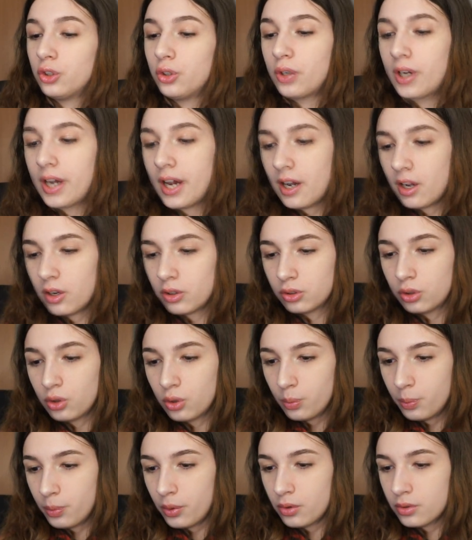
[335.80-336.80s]
you cut out
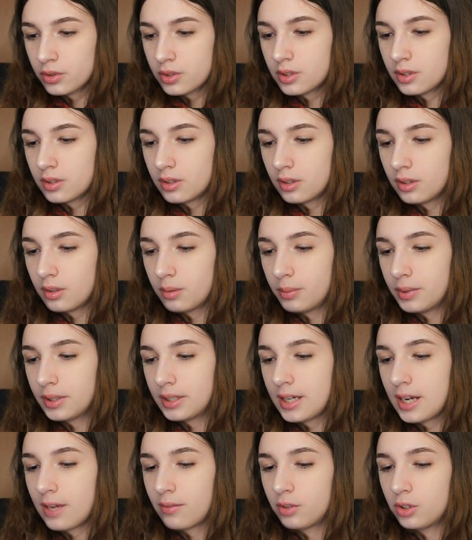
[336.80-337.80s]
coupons but
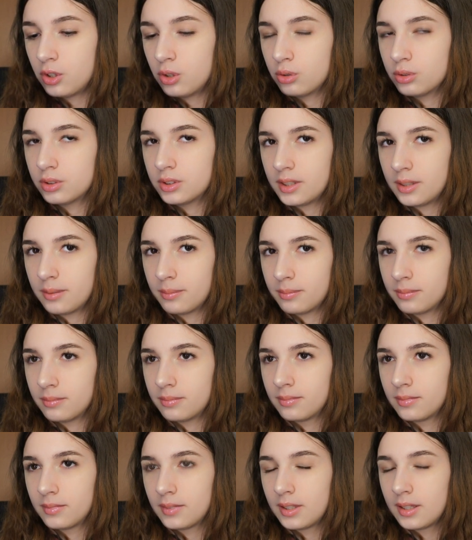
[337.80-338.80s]
never use them?
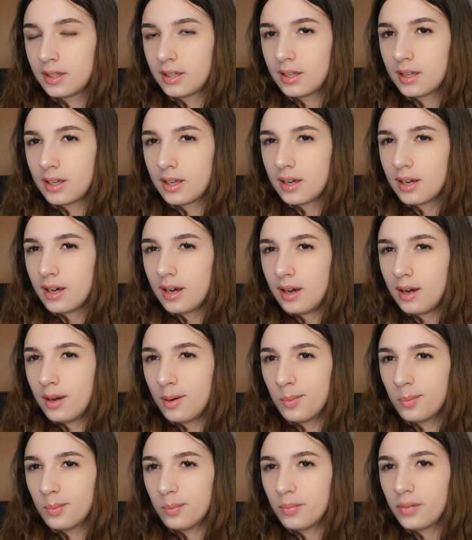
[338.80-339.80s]

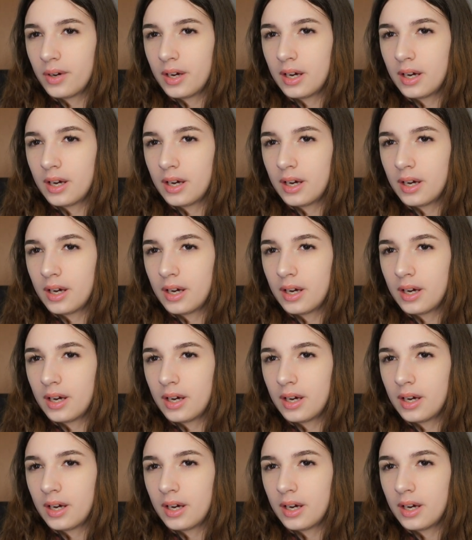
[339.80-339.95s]
Um,